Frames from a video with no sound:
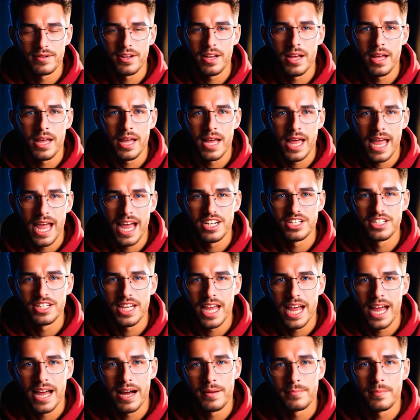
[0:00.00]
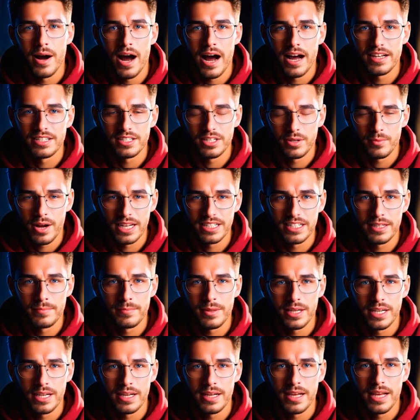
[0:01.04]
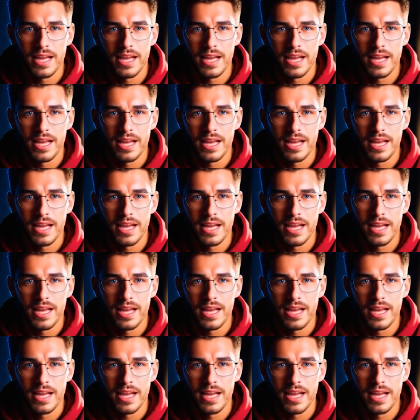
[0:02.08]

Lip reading: Hashtag pasta recipe,